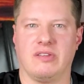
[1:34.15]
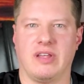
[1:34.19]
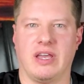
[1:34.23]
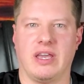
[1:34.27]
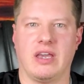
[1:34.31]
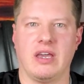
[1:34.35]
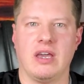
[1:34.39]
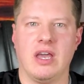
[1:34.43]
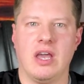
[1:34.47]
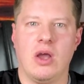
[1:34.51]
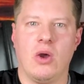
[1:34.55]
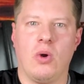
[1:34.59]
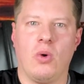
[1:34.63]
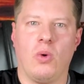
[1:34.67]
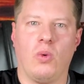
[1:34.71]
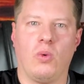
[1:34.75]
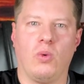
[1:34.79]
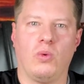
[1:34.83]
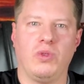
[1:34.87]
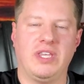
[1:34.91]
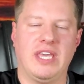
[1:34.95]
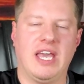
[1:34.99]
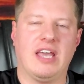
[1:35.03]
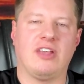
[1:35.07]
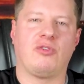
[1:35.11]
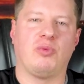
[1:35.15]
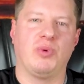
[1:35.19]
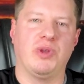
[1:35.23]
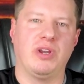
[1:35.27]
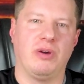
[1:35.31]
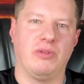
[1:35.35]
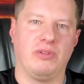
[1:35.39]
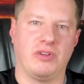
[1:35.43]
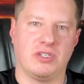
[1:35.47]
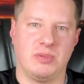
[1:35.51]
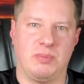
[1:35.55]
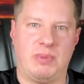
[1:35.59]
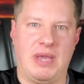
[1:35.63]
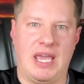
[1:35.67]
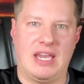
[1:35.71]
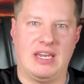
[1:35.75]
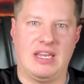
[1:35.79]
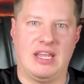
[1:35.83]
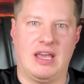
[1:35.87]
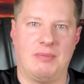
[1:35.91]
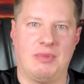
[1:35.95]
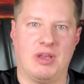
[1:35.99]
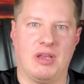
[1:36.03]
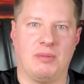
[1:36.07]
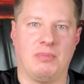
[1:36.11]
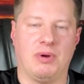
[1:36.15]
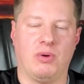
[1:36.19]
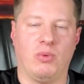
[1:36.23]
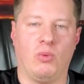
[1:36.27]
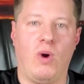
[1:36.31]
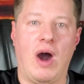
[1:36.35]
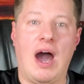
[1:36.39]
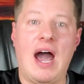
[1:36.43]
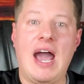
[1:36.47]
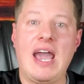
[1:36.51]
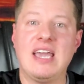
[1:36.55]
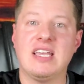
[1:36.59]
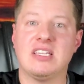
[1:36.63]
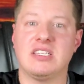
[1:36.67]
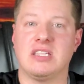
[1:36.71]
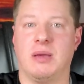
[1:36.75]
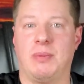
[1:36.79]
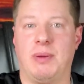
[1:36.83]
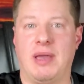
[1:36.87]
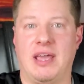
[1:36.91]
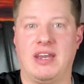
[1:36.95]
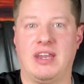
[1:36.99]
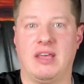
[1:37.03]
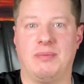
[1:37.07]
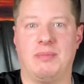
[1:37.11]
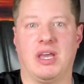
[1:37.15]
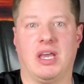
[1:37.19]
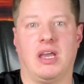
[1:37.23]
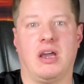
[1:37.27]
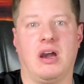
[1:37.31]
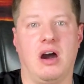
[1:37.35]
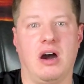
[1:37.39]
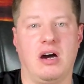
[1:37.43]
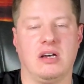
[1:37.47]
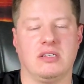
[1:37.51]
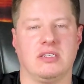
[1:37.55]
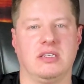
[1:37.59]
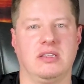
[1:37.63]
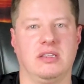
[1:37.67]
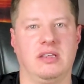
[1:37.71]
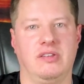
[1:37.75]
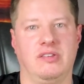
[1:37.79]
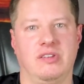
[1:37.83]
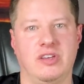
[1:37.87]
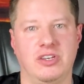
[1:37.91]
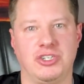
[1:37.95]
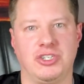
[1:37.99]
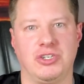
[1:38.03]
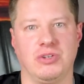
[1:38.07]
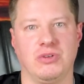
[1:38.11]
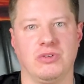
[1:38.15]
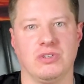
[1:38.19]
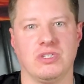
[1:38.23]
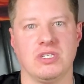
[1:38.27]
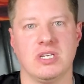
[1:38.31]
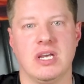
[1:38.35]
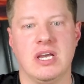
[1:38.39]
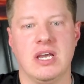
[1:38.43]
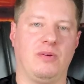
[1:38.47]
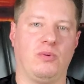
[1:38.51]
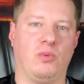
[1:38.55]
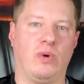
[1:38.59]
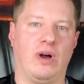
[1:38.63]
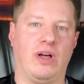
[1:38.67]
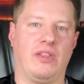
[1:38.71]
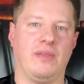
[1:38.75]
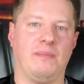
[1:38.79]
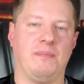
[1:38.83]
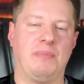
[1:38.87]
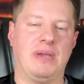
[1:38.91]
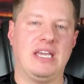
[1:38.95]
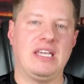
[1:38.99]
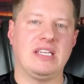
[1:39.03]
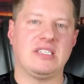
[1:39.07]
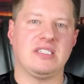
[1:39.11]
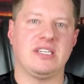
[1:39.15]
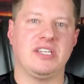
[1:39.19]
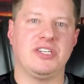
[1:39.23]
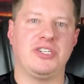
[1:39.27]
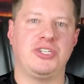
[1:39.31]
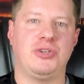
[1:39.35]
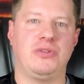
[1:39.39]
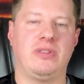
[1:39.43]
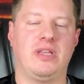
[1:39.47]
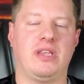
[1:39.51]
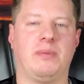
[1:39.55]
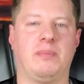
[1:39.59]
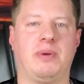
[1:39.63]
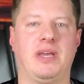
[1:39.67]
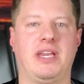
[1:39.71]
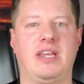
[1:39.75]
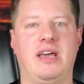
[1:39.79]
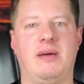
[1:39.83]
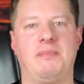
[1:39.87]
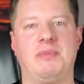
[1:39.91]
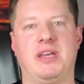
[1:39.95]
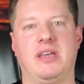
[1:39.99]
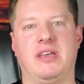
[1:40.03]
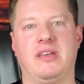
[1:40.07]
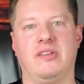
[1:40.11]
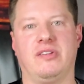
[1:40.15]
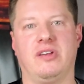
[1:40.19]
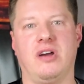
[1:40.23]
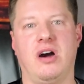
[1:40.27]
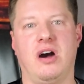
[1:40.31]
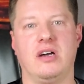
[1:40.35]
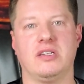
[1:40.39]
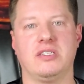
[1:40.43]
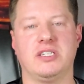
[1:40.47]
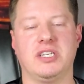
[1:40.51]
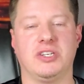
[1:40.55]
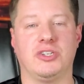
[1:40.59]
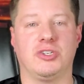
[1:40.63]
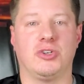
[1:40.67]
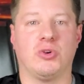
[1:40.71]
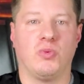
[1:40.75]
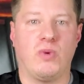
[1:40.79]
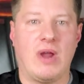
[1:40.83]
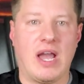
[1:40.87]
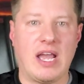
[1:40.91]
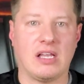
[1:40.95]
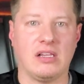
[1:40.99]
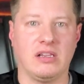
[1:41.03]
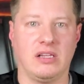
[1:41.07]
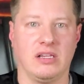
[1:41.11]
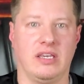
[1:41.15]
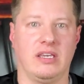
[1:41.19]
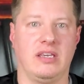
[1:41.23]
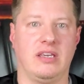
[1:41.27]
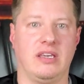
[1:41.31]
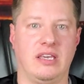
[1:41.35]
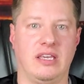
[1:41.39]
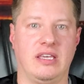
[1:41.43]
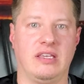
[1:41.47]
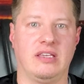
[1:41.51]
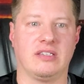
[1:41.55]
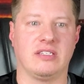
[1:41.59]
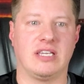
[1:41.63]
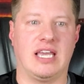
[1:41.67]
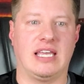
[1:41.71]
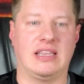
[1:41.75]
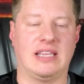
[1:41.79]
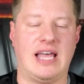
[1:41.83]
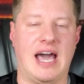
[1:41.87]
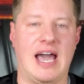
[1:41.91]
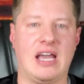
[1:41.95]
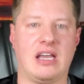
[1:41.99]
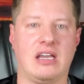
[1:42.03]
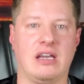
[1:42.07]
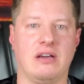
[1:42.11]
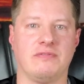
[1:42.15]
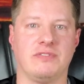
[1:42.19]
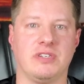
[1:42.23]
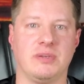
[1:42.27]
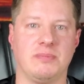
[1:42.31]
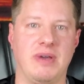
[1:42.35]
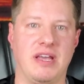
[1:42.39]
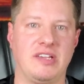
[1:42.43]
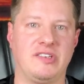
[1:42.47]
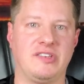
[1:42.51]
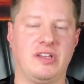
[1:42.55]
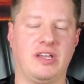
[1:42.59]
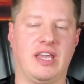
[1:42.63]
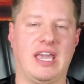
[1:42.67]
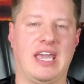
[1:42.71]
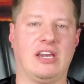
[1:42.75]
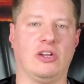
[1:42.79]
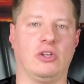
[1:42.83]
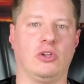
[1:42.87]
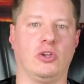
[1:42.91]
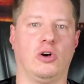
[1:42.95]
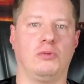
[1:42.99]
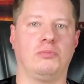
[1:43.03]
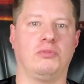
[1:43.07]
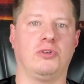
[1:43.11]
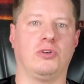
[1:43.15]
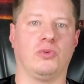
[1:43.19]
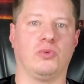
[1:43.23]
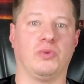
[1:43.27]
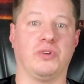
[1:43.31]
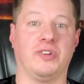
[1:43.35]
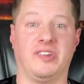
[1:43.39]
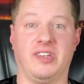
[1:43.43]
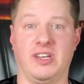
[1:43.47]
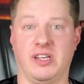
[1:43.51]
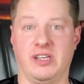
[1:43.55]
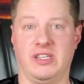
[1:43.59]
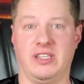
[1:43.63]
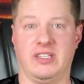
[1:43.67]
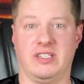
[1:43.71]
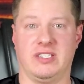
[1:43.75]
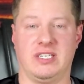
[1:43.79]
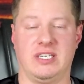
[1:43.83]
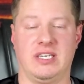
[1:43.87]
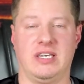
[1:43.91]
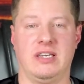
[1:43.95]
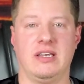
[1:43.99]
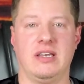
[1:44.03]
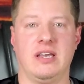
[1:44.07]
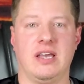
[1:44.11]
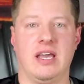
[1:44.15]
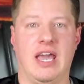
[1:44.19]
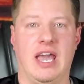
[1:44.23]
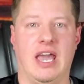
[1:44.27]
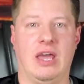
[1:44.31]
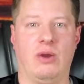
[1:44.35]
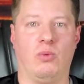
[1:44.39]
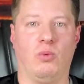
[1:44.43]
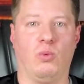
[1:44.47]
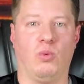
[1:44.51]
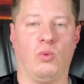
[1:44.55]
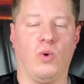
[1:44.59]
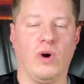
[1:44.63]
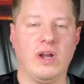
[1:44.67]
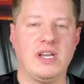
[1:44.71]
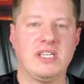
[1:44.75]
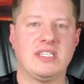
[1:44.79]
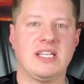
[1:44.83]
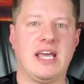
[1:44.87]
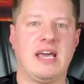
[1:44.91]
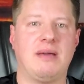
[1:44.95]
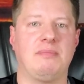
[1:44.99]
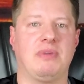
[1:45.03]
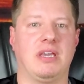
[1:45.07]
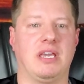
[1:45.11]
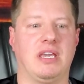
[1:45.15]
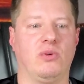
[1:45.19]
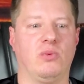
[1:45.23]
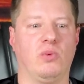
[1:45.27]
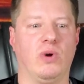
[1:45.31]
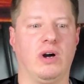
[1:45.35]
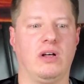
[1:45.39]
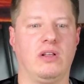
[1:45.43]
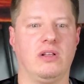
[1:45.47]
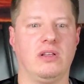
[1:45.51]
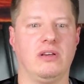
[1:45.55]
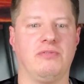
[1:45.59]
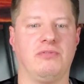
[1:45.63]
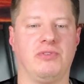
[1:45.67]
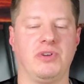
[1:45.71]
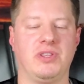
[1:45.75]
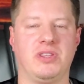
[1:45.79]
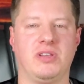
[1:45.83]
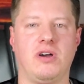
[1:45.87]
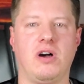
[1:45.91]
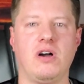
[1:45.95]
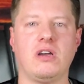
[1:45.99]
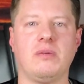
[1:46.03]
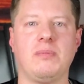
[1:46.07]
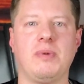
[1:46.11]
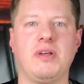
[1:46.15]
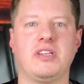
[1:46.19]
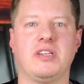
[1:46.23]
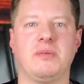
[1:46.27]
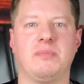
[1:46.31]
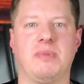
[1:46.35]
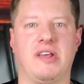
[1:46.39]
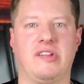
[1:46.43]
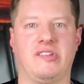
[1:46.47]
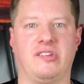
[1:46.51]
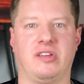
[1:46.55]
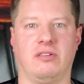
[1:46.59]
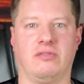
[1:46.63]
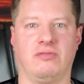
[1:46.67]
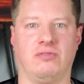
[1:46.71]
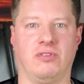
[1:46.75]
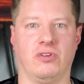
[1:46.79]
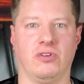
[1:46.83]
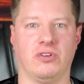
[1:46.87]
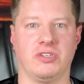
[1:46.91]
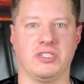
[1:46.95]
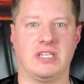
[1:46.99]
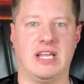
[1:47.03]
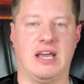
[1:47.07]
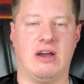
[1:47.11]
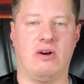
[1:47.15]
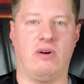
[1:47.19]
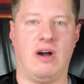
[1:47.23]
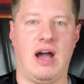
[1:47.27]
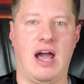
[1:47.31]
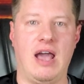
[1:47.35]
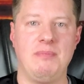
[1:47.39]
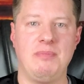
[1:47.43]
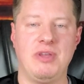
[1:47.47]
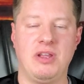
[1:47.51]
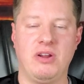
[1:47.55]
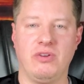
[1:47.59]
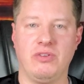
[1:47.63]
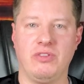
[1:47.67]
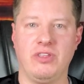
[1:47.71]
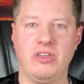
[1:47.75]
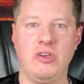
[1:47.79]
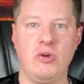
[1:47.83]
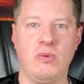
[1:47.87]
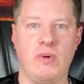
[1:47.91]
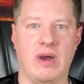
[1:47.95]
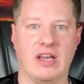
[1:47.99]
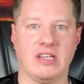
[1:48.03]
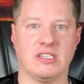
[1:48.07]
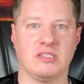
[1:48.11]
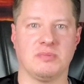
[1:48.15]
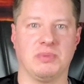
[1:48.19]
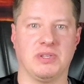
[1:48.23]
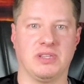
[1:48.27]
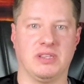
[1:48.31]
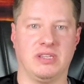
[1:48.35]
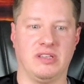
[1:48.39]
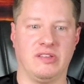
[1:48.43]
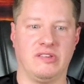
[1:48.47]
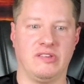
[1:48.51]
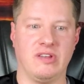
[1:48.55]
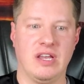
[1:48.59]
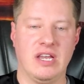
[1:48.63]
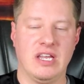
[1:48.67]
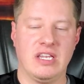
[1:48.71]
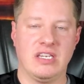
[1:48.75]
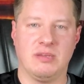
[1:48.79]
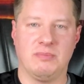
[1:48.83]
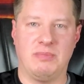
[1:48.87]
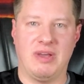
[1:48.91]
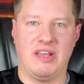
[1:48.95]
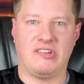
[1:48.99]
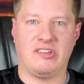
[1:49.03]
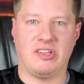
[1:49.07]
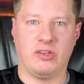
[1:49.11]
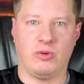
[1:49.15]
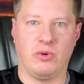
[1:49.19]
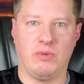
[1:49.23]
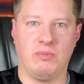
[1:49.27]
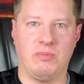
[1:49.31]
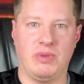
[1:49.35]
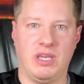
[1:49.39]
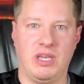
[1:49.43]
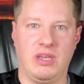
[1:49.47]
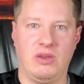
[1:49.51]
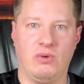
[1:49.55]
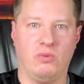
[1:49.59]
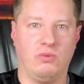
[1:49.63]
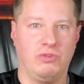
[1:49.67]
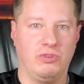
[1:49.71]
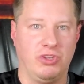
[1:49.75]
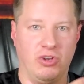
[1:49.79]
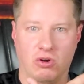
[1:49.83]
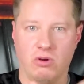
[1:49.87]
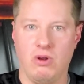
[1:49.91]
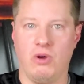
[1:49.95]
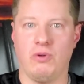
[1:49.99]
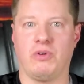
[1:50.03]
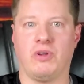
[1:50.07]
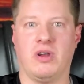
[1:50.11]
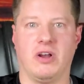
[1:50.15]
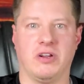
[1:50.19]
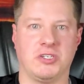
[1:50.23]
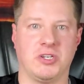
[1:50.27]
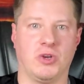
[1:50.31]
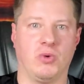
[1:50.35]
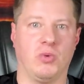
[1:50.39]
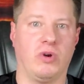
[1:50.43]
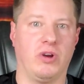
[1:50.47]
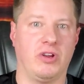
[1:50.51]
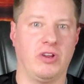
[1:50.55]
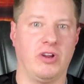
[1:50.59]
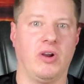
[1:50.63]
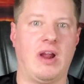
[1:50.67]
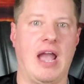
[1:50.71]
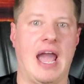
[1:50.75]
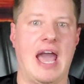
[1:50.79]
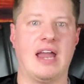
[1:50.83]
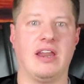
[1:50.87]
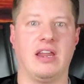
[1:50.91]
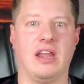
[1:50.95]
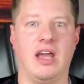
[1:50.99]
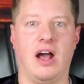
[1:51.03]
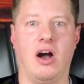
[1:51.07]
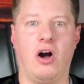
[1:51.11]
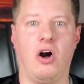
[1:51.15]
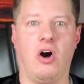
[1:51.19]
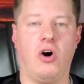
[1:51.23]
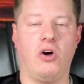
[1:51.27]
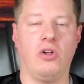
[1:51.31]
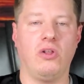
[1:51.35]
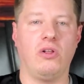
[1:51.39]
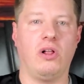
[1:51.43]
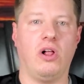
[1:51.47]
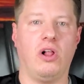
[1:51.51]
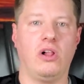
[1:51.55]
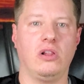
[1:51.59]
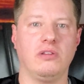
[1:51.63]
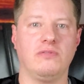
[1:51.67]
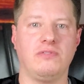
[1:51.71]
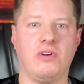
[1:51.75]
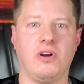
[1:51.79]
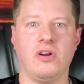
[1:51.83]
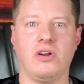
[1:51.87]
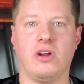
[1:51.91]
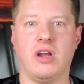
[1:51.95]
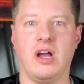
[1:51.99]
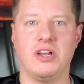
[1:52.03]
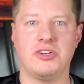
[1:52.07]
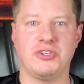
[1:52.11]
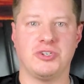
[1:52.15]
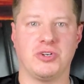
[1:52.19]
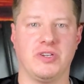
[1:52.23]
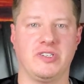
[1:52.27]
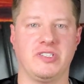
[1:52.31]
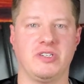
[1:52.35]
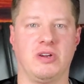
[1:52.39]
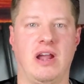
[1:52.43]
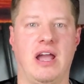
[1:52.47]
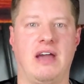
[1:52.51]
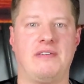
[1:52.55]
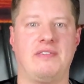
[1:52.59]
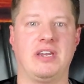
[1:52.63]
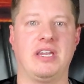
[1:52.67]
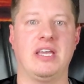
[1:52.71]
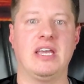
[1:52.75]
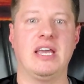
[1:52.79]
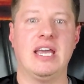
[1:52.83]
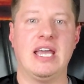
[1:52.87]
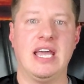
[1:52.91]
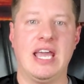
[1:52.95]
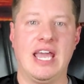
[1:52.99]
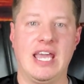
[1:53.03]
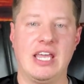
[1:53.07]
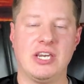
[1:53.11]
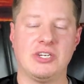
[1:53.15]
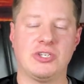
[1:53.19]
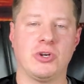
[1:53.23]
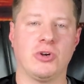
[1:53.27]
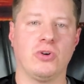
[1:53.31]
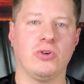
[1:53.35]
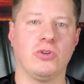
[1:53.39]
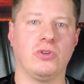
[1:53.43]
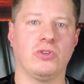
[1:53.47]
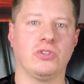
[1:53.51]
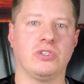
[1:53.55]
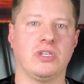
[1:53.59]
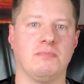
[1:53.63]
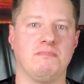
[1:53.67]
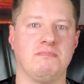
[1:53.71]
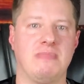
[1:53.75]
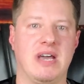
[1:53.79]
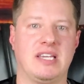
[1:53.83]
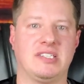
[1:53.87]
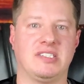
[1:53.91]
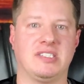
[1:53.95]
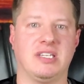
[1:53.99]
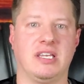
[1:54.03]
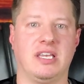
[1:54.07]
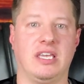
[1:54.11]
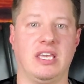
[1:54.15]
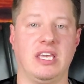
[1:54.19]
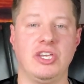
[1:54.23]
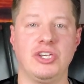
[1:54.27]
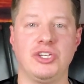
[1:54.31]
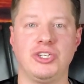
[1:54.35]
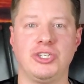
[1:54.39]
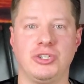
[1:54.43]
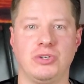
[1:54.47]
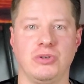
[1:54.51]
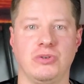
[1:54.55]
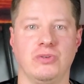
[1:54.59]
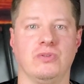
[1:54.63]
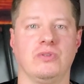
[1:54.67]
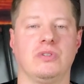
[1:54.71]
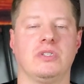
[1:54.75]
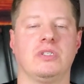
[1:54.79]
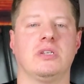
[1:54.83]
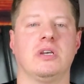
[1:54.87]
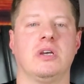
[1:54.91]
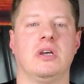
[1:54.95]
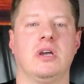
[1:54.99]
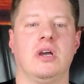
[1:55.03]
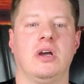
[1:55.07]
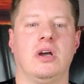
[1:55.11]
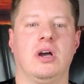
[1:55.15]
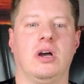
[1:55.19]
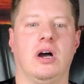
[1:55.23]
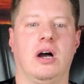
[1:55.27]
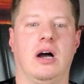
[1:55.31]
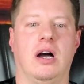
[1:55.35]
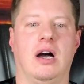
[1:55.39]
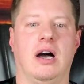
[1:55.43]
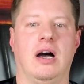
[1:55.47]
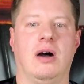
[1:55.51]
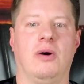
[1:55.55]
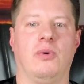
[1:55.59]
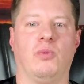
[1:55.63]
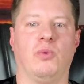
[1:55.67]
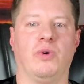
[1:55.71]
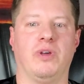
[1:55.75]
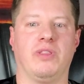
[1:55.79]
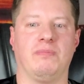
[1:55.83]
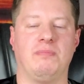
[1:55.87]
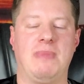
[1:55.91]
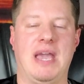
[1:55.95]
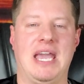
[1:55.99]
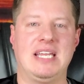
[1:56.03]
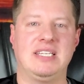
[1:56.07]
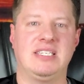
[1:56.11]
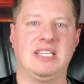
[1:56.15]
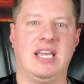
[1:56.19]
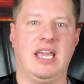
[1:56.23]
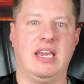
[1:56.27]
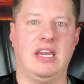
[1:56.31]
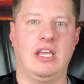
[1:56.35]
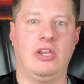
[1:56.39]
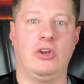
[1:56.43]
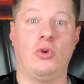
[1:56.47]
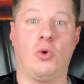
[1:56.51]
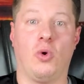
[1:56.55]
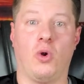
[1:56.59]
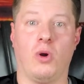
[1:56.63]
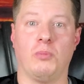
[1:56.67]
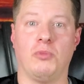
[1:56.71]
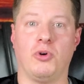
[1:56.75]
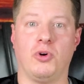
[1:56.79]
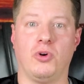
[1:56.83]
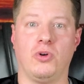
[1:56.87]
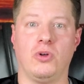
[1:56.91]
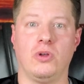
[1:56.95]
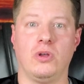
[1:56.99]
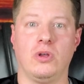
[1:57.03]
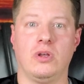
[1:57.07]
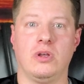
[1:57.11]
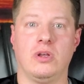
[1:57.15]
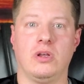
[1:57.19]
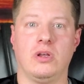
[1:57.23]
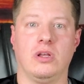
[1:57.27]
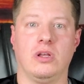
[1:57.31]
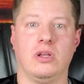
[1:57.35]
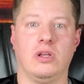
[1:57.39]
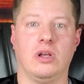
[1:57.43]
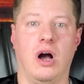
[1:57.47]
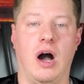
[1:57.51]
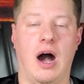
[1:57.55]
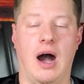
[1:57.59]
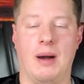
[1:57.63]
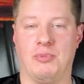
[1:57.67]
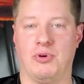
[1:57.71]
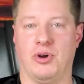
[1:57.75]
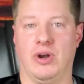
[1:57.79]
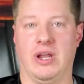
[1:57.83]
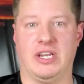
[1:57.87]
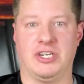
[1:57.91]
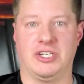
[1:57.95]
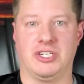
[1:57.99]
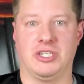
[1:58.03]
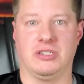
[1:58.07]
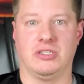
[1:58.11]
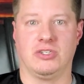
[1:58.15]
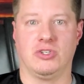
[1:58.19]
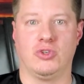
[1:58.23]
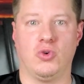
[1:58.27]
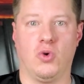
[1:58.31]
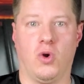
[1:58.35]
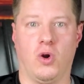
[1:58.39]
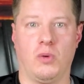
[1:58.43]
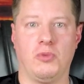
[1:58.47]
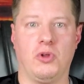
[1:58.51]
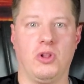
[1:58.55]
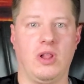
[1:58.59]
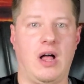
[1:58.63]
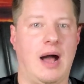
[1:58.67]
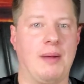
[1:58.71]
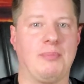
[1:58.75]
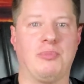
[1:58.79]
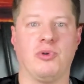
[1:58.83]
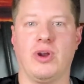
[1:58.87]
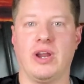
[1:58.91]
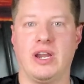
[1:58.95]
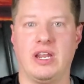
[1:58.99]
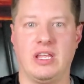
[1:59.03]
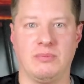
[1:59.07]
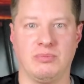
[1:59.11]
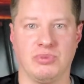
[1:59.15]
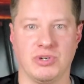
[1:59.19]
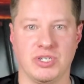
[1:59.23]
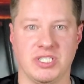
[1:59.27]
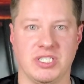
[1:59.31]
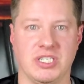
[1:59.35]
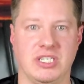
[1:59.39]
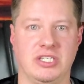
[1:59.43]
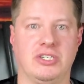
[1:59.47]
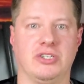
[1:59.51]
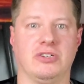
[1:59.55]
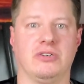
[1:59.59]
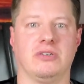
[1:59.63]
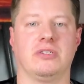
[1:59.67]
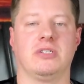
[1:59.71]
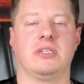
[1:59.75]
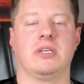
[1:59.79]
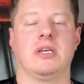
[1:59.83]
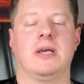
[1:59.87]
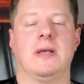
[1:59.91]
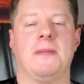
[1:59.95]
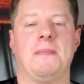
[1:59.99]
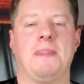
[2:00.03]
Like, yes, we know there's a pandemic, but why is the pandemic causing these issues? Well, the biggest issue that the pandemic is causing directly is a lack of domestic and global resiliency. And what does that mean? Well, if we talk about domestic first, now I'm here in the US, but this domestic would be your own country where you're at. All, all of our countries are having internal domestic issues uh, with maintaining normal operations, normal operating procedures.